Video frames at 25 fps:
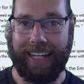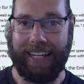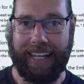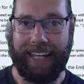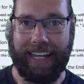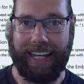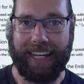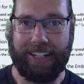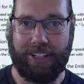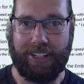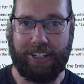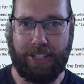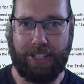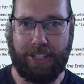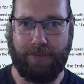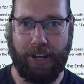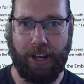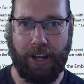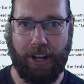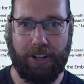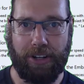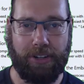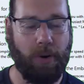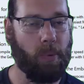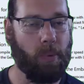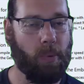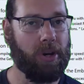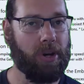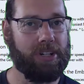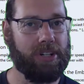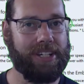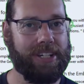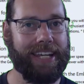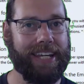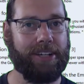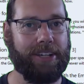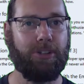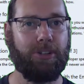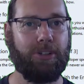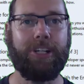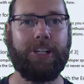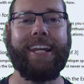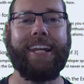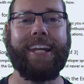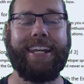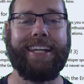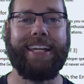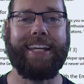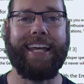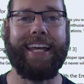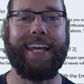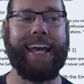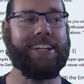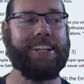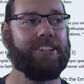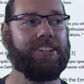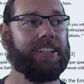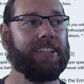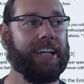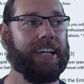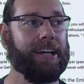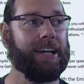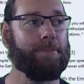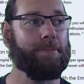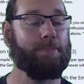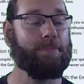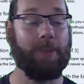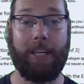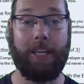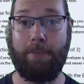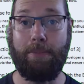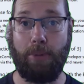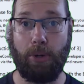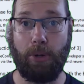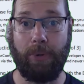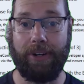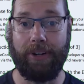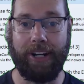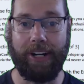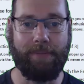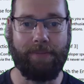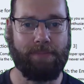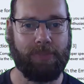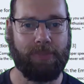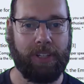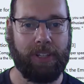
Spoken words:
and in this video we're going to take a look at input query.